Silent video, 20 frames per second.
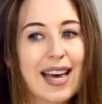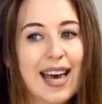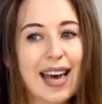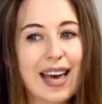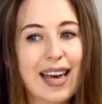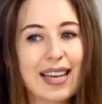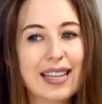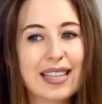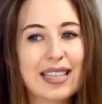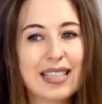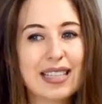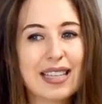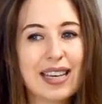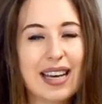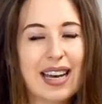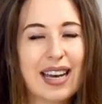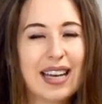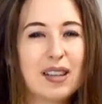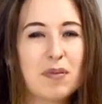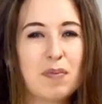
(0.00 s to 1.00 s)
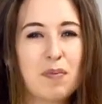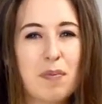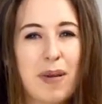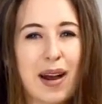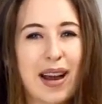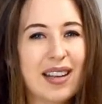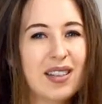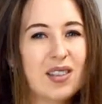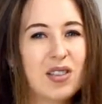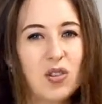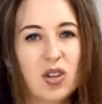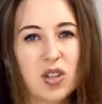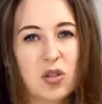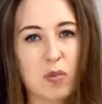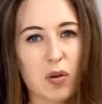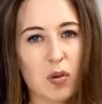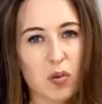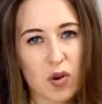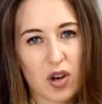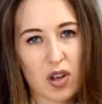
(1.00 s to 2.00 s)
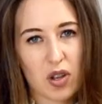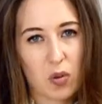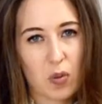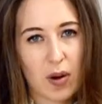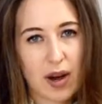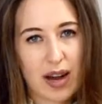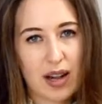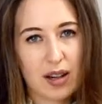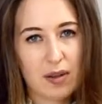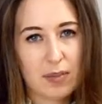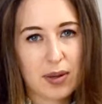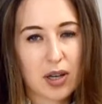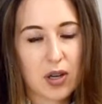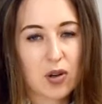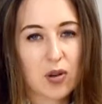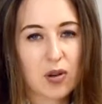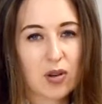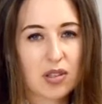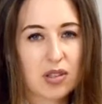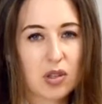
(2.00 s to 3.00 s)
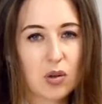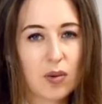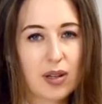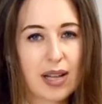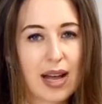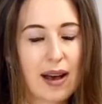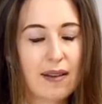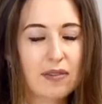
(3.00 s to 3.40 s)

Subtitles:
And it might not be worthwhile because you will